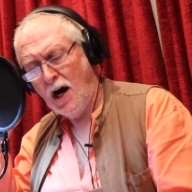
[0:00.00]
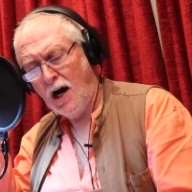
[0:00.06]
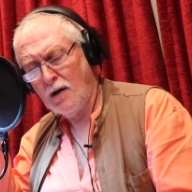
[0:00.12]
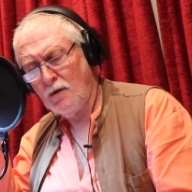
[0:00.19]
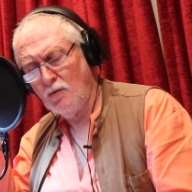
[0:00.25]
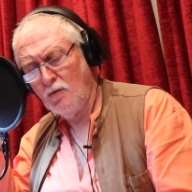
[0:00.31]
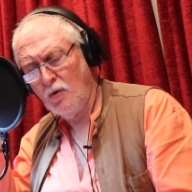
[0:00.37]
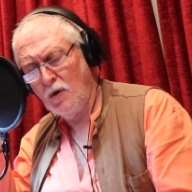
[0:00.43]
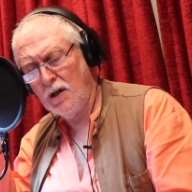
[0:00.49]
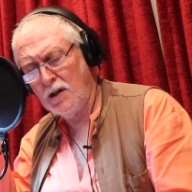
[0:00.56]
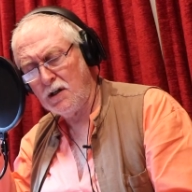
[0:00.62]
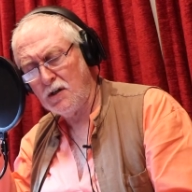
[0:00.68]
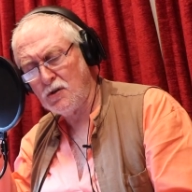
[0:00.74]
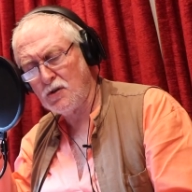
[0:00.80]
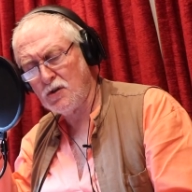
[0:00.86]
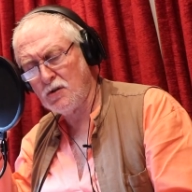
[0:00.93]

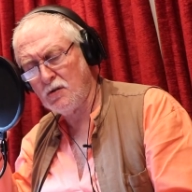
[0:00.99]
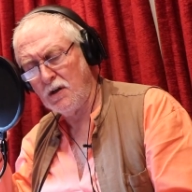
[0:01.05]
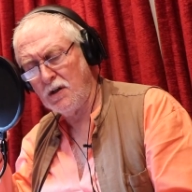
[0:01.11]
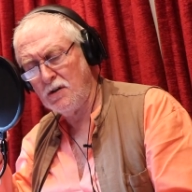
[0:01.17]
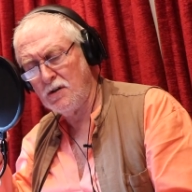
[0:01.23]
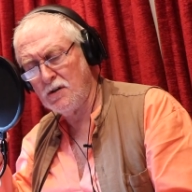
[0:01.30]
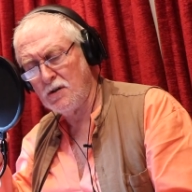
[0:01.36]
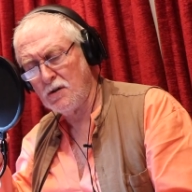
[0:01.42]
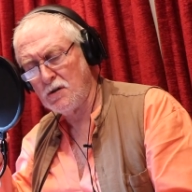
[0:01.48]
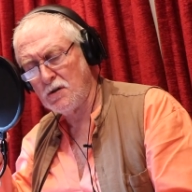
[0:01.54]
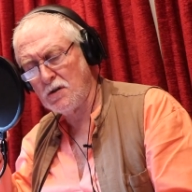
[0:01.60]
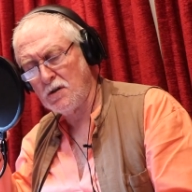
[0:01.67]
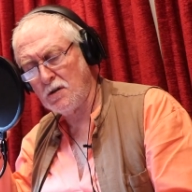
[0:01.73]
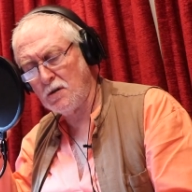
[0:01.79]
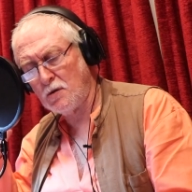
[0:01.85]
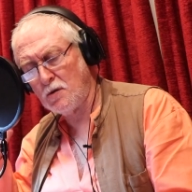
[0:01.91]
unwary
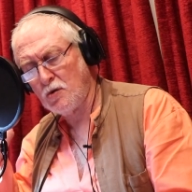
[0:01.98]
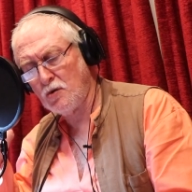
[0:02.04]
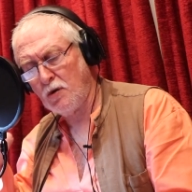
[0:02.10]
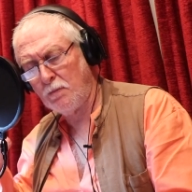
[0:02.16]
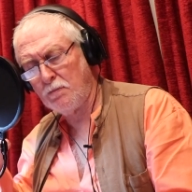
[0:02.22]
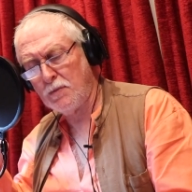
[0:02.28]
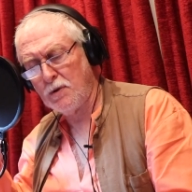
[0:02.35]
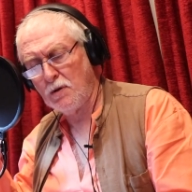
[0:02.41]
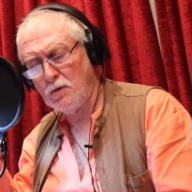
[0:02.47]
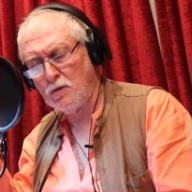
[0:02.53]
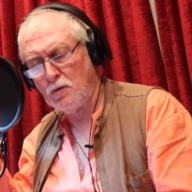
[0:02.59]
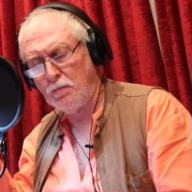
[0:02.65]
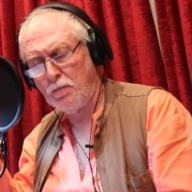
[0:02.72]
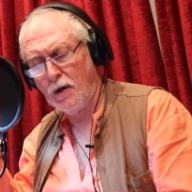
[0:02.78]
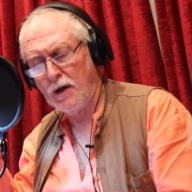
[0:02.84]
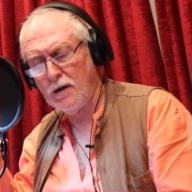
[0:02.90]
strangers conscripted
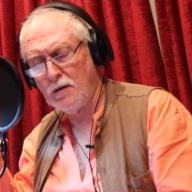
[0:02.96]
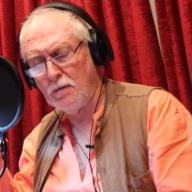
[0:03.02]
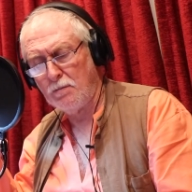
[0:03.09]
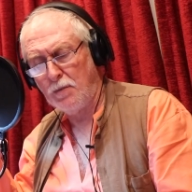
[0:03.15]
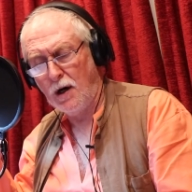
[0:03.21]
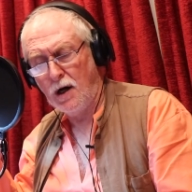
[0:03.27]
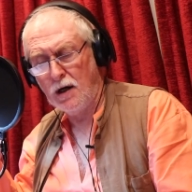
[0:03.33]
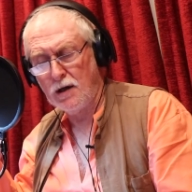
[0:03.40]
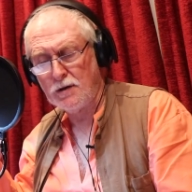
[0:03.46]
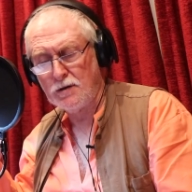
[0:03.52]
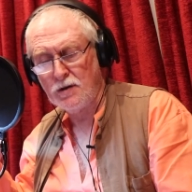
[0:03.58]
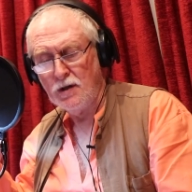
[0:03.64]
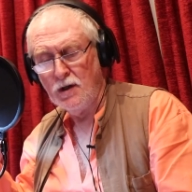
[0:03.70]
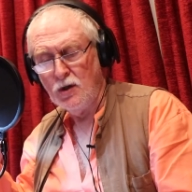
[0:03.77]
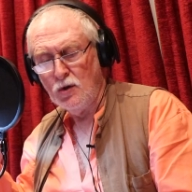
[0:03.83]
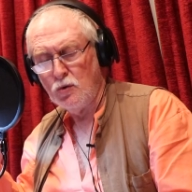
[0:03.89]
to play the
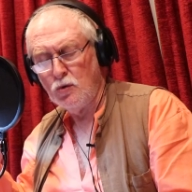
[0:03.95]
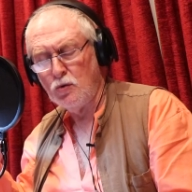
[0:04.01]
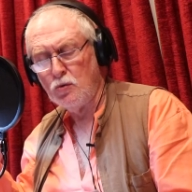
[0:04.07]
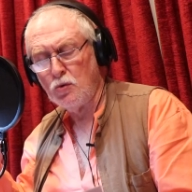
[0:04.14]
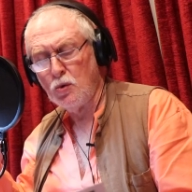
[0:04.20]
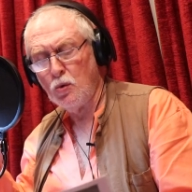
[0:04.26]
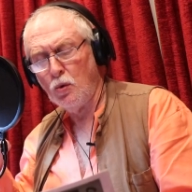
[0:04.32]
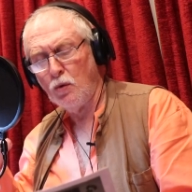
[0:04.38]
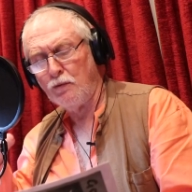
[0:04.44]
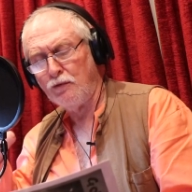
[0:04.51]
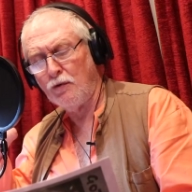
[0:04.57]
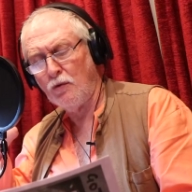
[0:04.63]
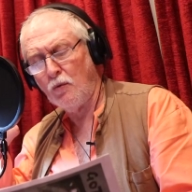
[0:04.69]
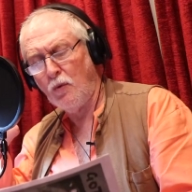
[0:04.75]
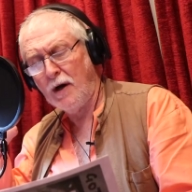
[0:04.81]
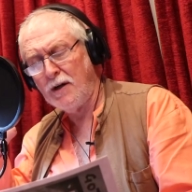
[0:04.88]
part who ruled
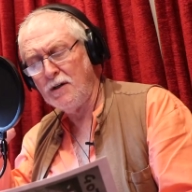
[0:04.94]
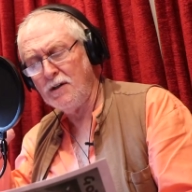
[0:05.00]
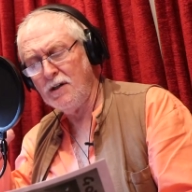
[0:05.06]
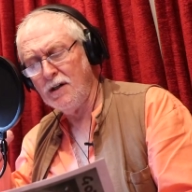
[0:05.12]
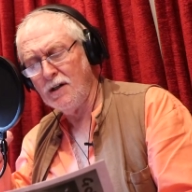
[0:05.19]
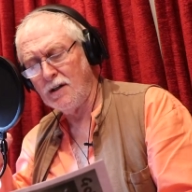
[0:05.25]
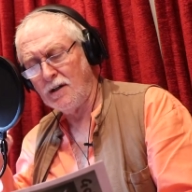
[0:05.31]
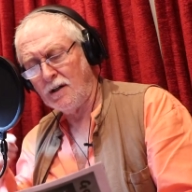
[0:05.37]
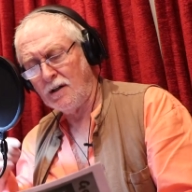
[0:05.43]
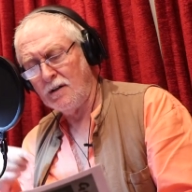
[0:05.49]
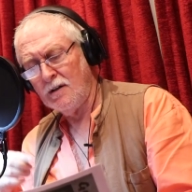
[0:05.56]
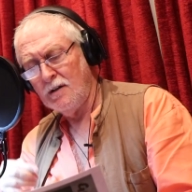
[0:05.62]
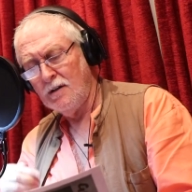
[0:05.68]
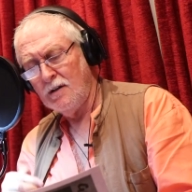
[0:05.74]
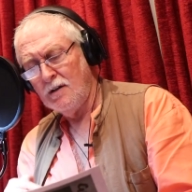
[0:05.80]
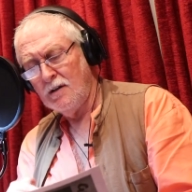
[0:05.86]
for 1 year
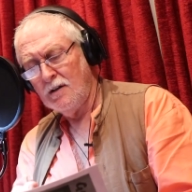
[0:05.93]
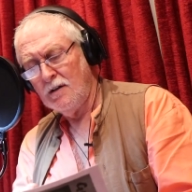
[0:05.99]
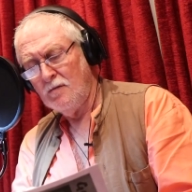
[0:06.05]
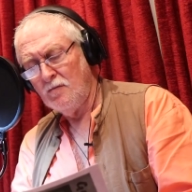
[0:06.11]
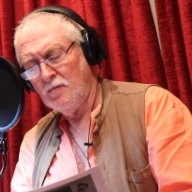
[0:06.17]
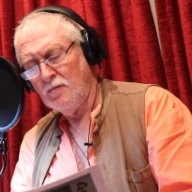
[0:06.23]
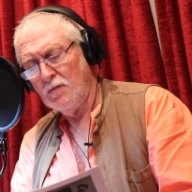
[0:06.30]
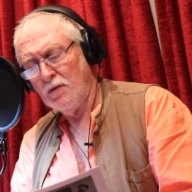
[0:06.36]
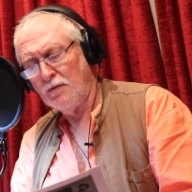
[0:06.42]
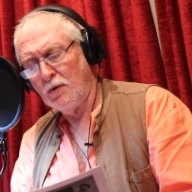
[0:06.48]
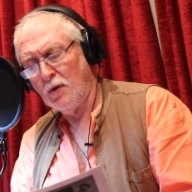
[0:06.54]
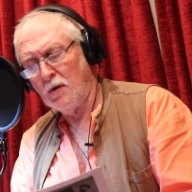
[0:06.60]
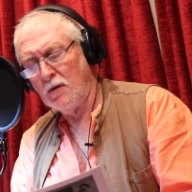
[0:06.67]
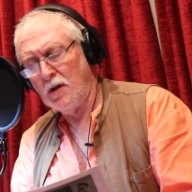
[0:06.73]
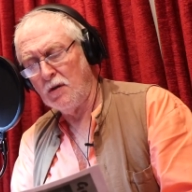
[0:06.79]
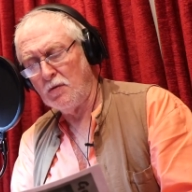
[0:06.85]

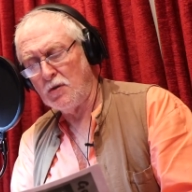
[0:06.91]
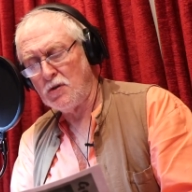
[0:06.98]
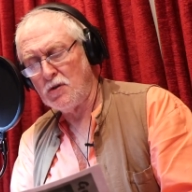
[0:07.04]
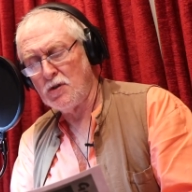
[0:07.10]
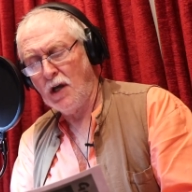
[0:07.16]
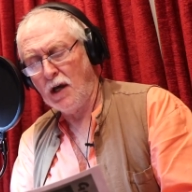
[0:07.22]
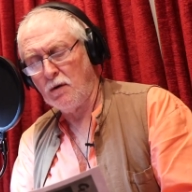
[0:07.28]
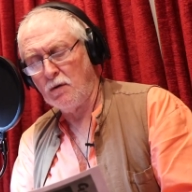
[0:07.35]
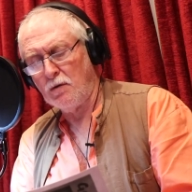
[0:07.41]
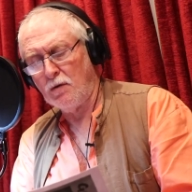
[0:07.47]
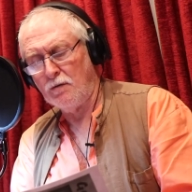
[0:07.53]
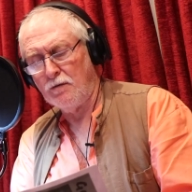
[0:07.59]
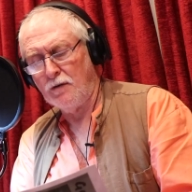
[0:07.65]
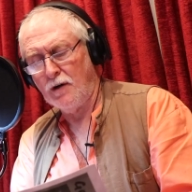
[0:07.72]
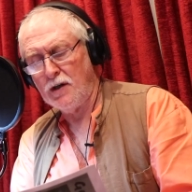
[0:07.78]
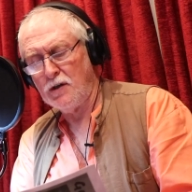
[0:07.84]
before they were
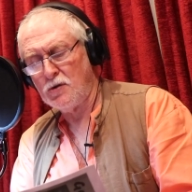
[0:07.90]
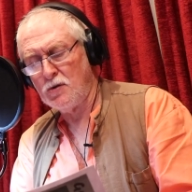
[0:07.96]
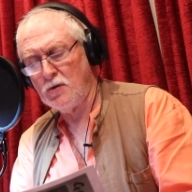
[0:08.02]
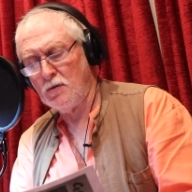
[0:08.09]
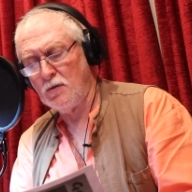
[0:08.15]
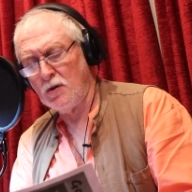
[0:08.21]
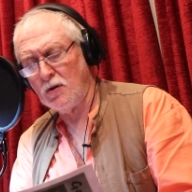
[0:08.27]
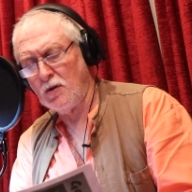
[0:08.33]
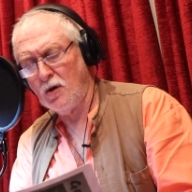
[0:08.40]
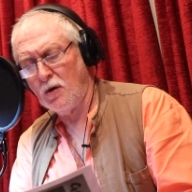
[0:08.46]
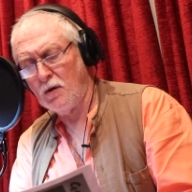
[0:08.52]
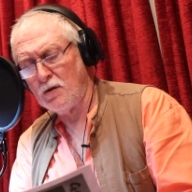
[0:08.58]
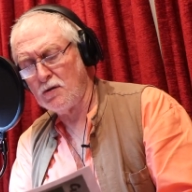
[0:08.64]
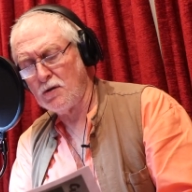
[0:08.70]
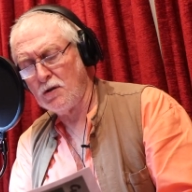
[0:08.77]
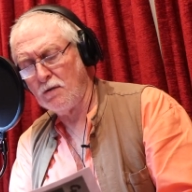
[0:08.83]
sacrificed to the
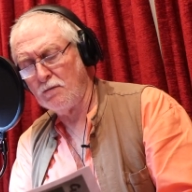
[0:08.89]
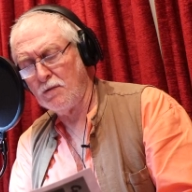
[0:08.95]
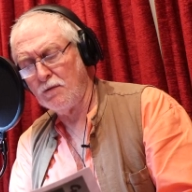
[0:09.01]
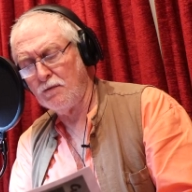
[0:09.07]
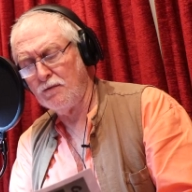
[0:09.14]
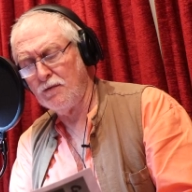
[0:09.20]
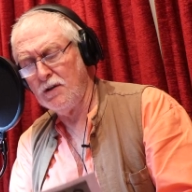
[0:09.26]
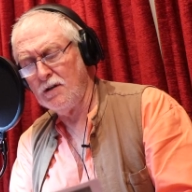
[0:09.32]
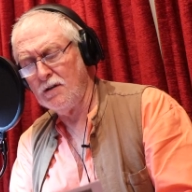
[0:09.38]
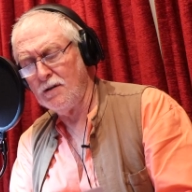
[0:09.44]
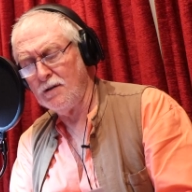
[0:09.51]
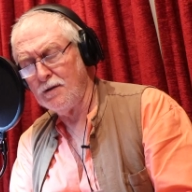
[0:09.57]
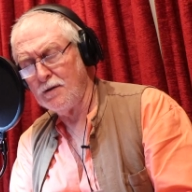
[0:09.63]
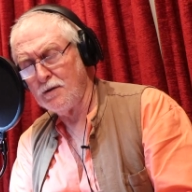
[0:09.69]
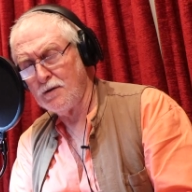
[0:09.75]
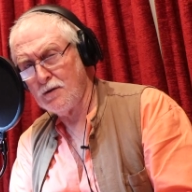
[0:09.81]
goddess of the
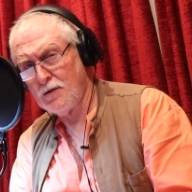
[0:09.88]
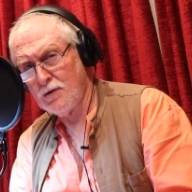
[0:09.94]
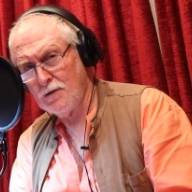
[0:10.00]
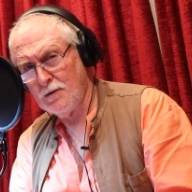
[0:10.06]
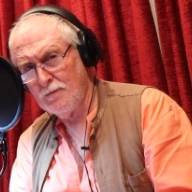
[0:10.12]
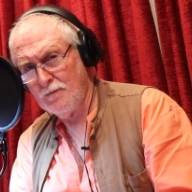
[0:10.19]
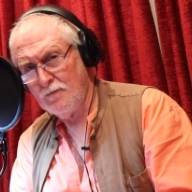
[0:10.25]
fields.